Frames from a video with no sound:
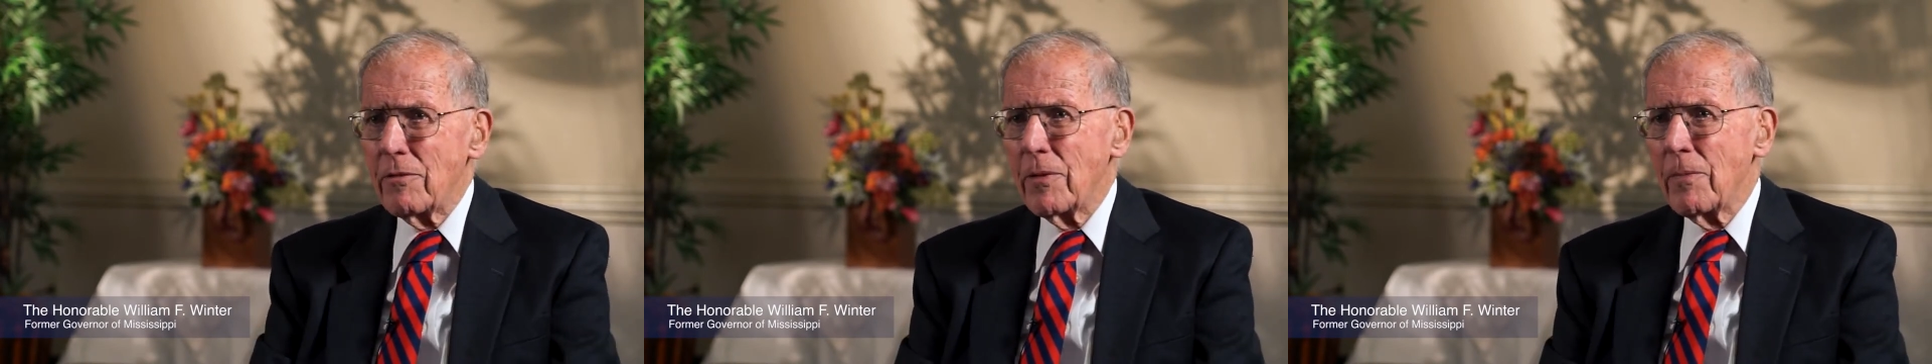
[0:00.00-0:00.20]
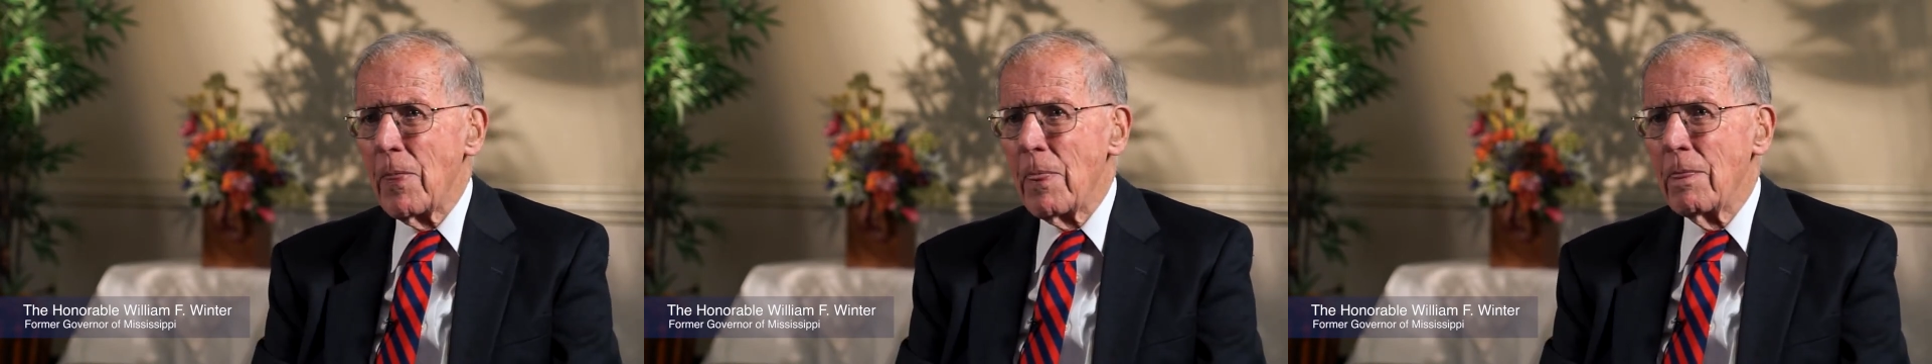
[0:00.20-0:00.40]

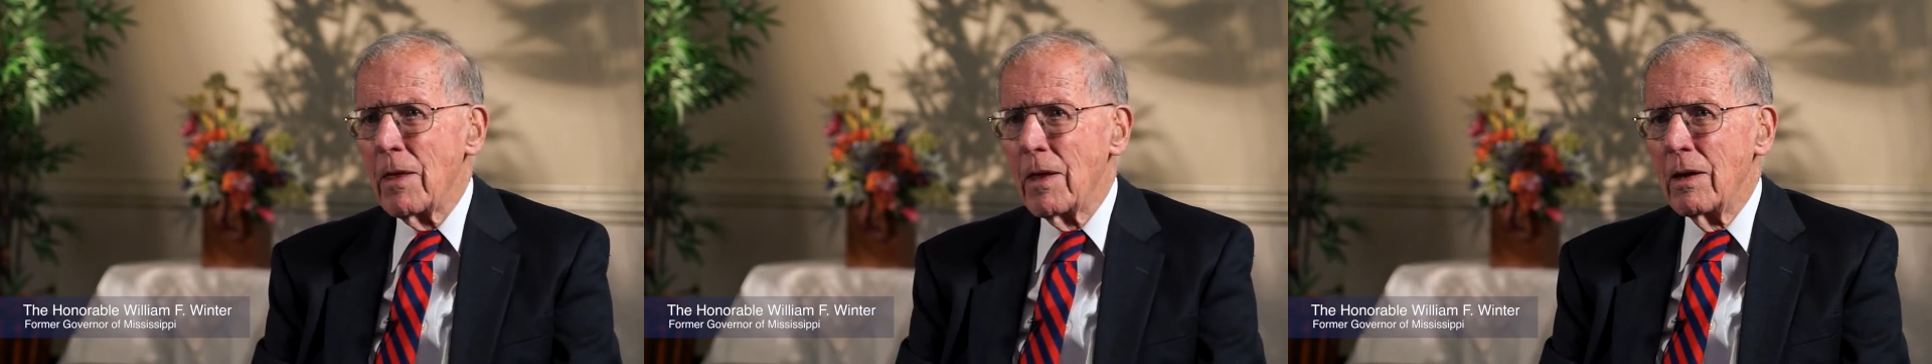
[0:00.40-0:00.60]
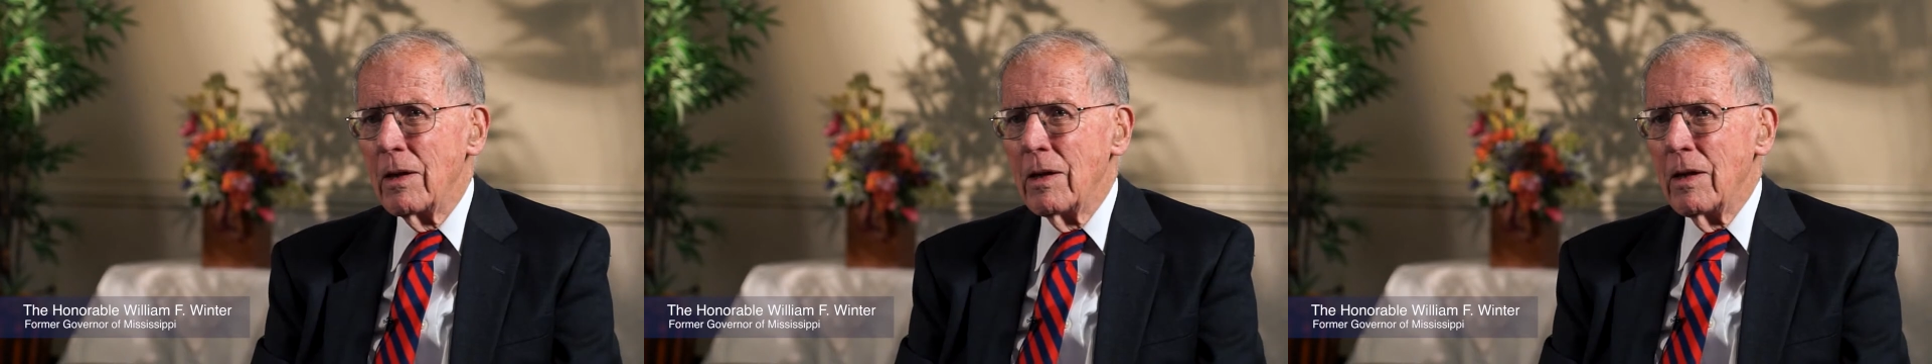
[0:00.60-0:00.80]

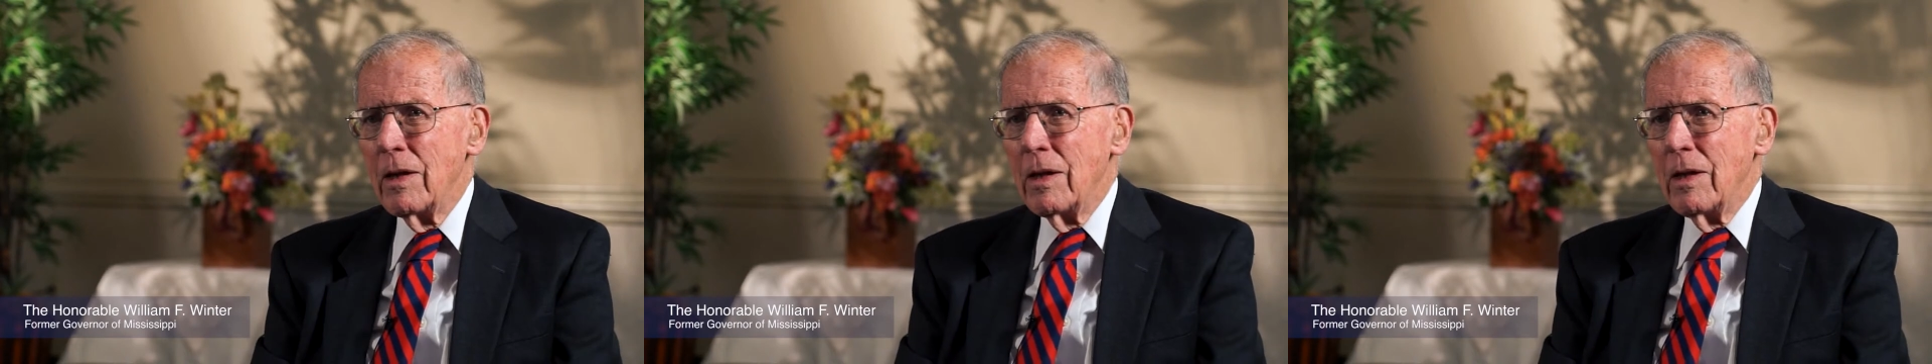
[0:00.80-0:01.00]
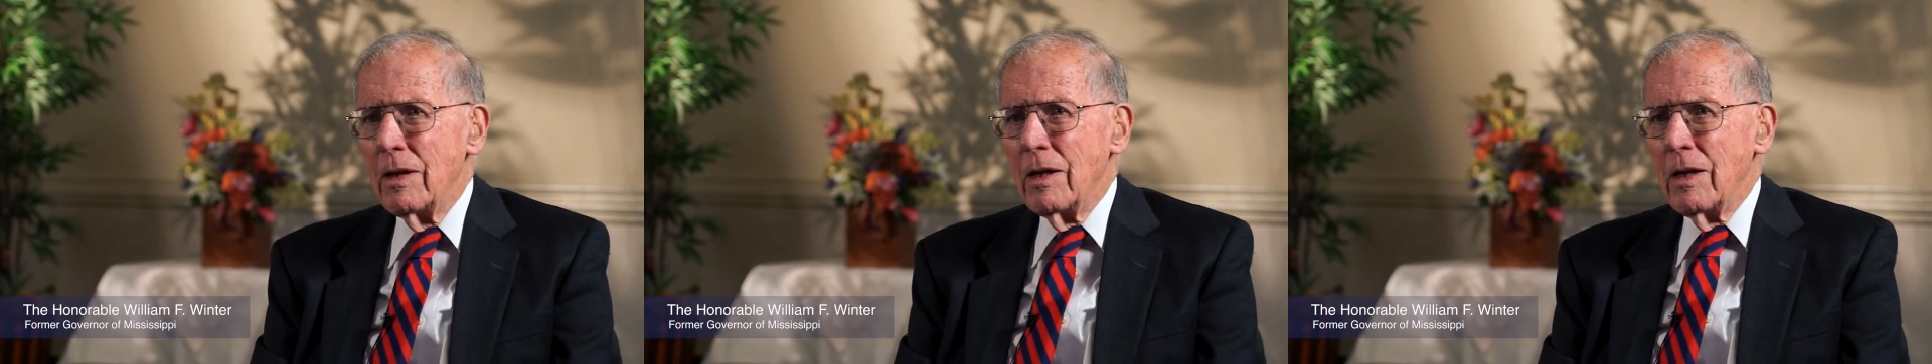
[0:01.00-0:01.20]

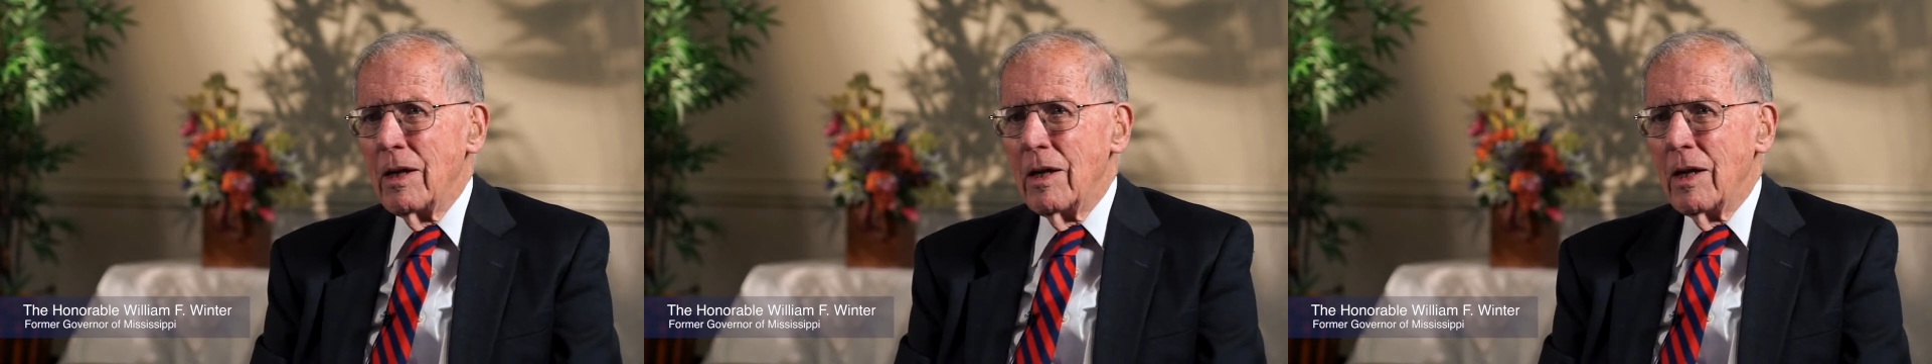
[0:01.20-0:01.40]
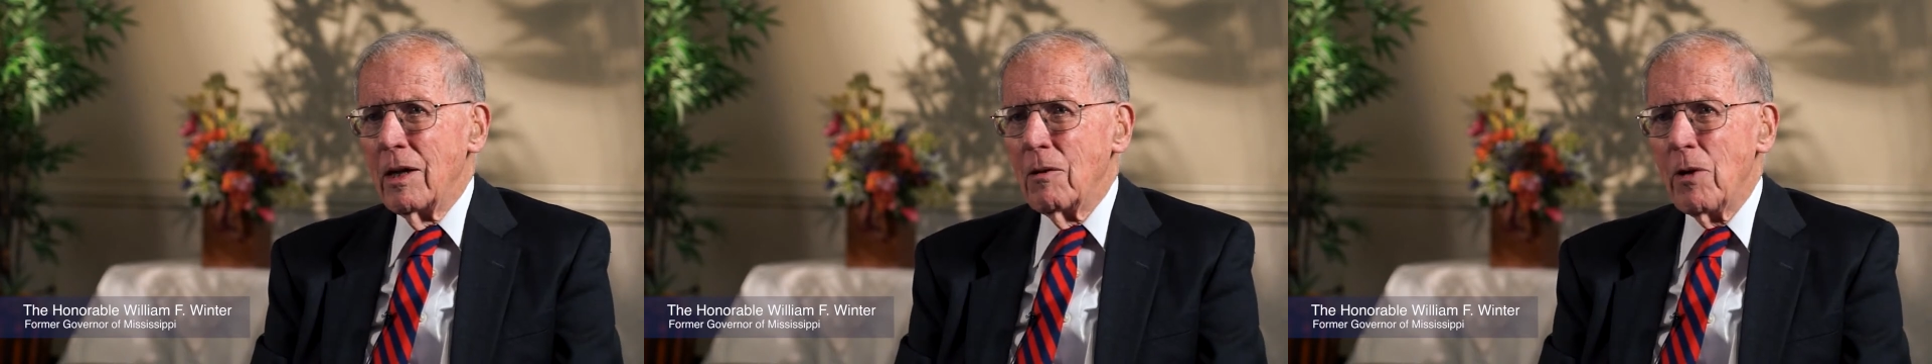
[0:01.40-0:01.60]

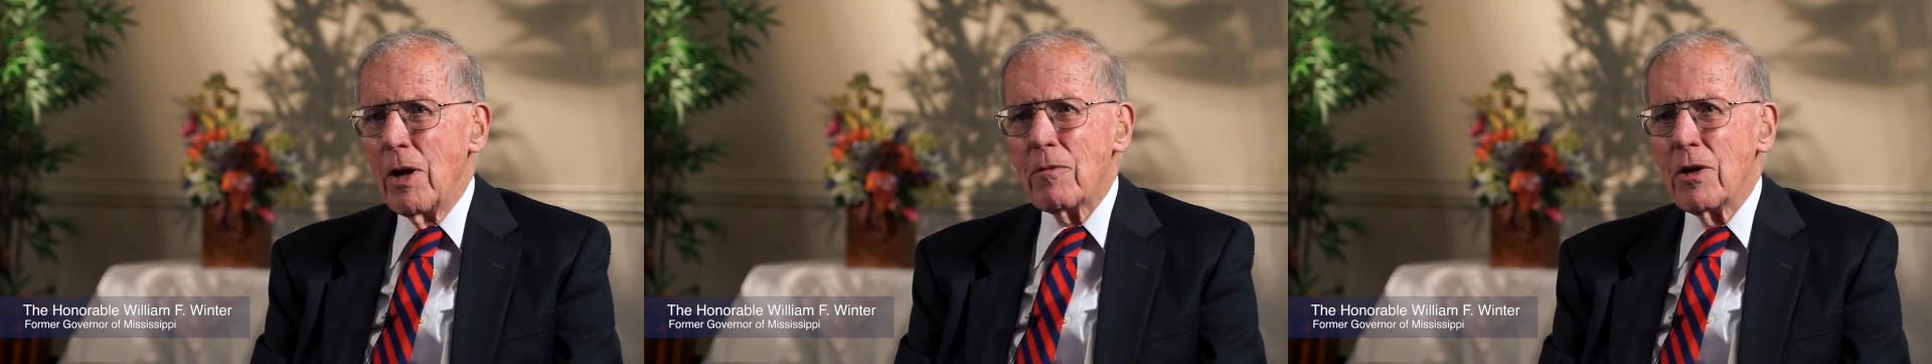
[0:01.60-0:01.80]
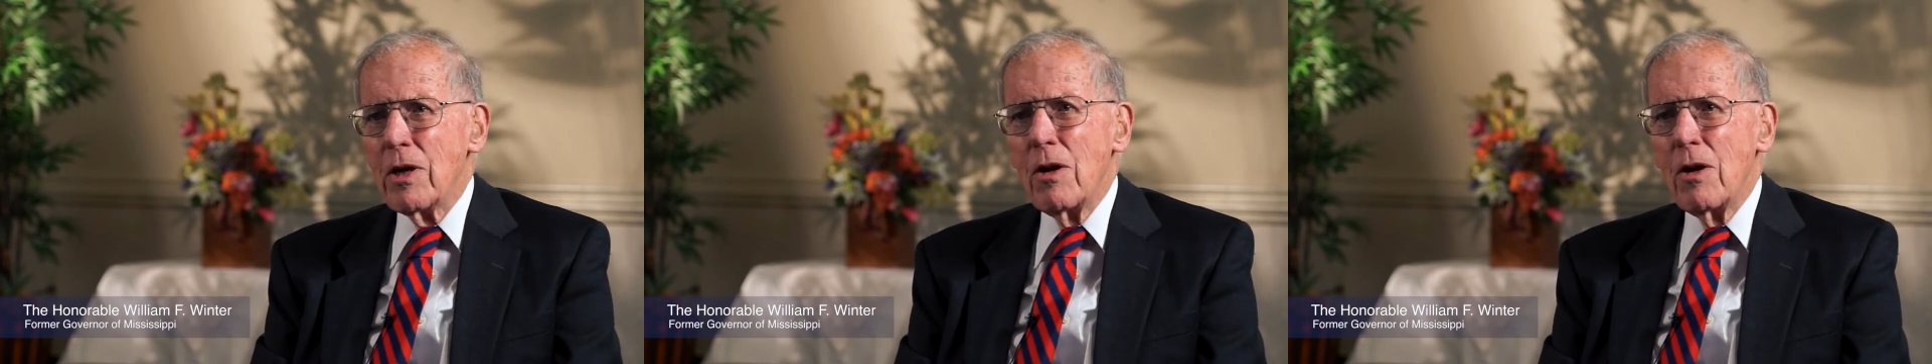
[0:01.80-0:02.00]
And we have to